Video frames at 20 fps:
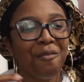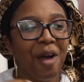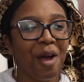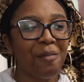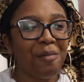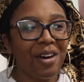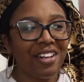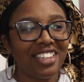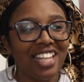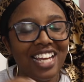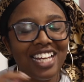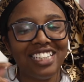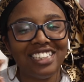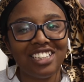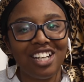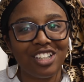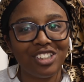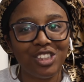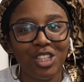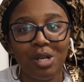my birthday is
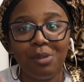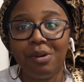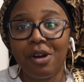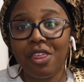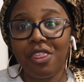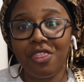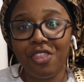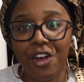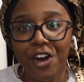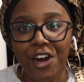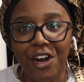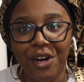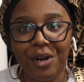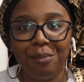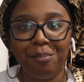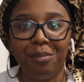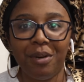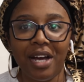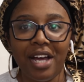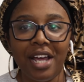october
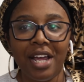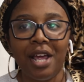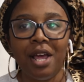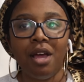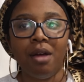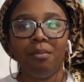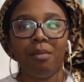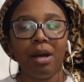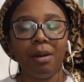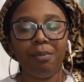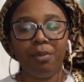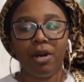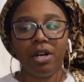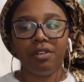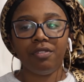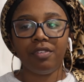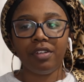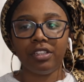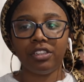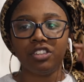3rd but my
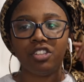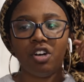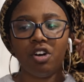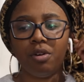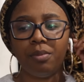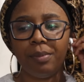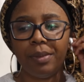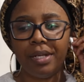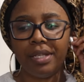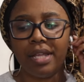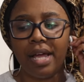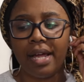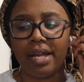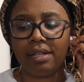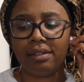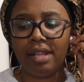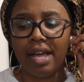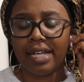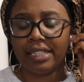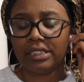boyfriend told me like
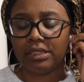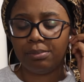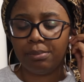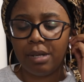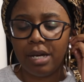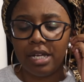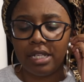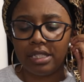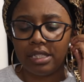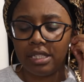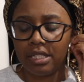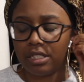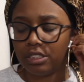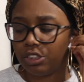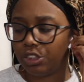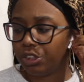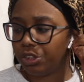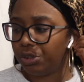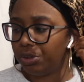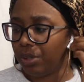last month
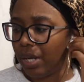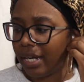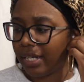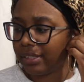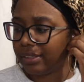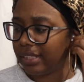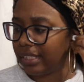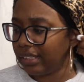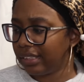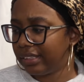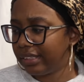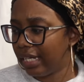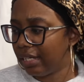to i could take this